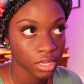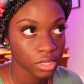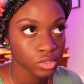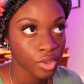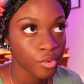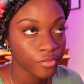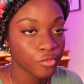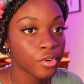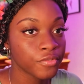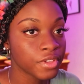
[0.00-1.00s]
so I went
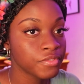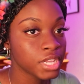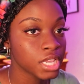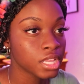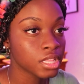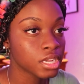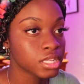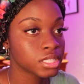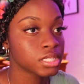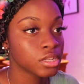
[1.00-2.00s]
450 in the
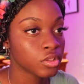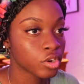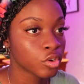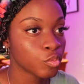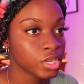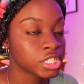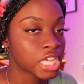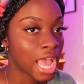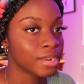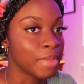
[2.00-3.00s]
concealer, which
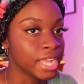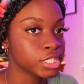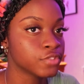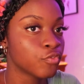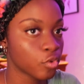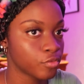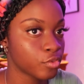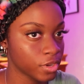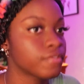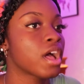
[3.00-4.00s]
kind of matches
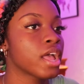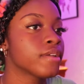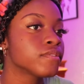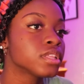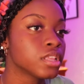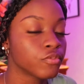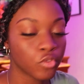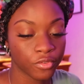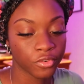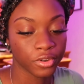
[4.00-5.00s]
445, and then
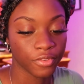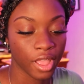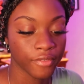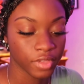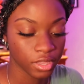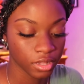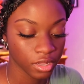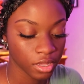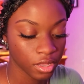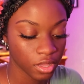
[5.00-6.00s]
445 in
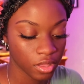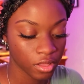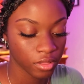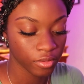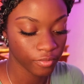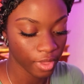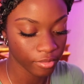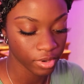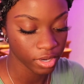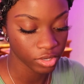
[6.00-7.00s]
the
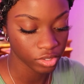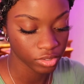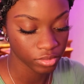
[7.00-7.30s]
foundation.